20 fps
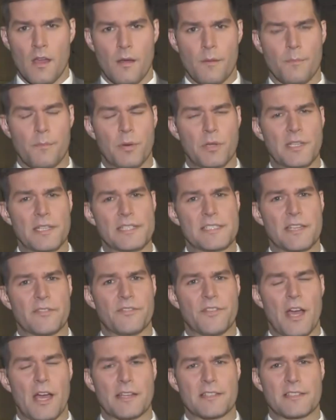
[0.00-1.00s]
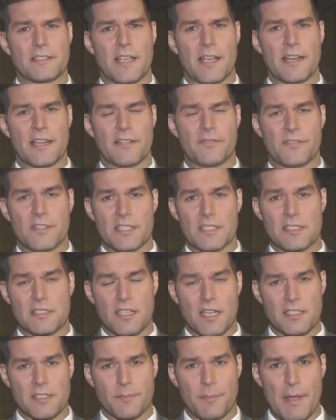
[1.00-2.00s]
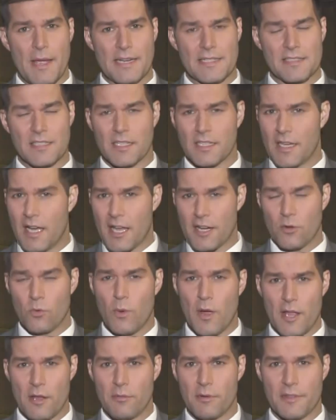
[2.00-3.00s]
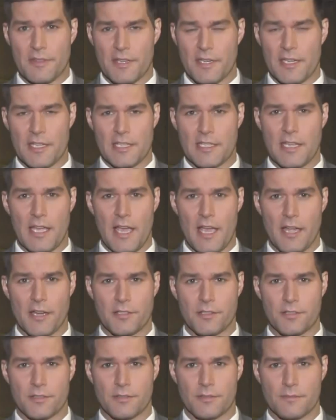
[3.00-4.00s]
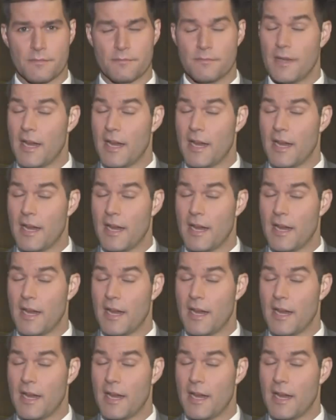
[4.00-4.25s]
Police have not said if the suspects got away with any cash.